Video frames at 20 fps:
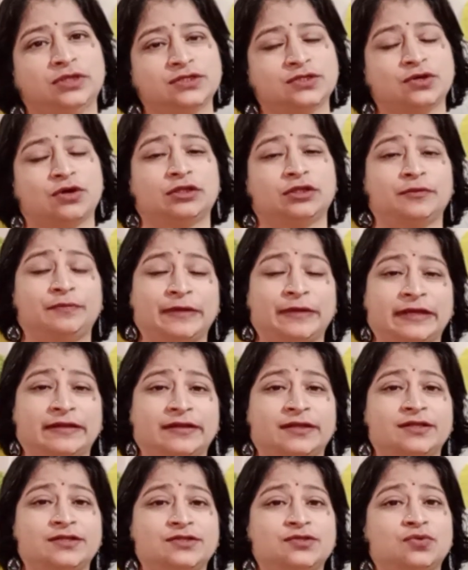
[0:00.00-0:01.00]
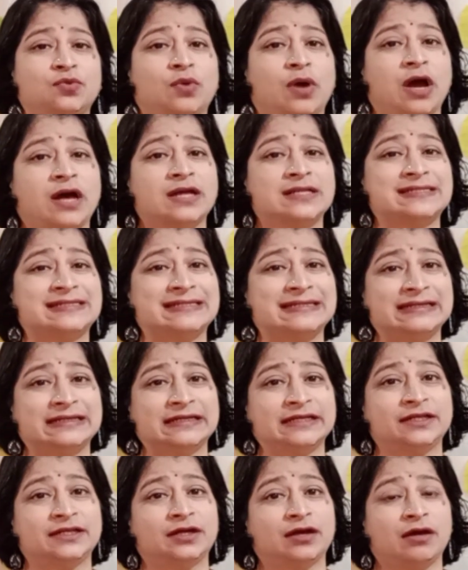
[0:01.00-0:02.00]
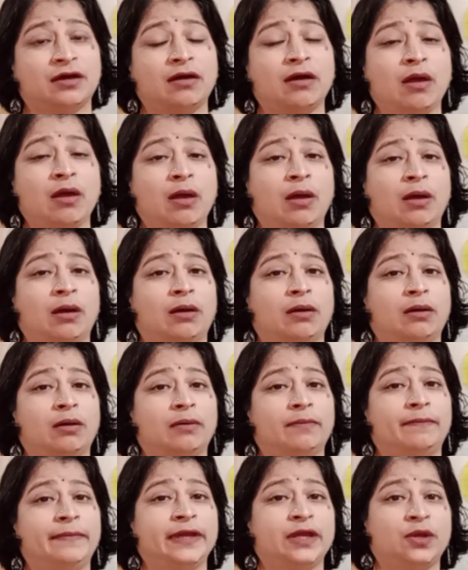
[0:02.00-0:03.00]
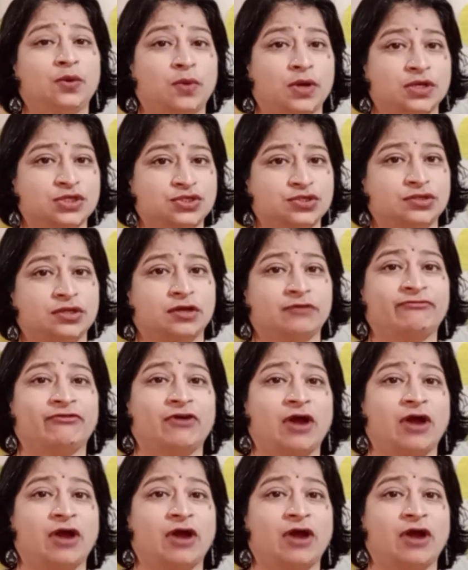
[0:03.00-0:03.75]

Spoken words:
or the parents who are still in a big question of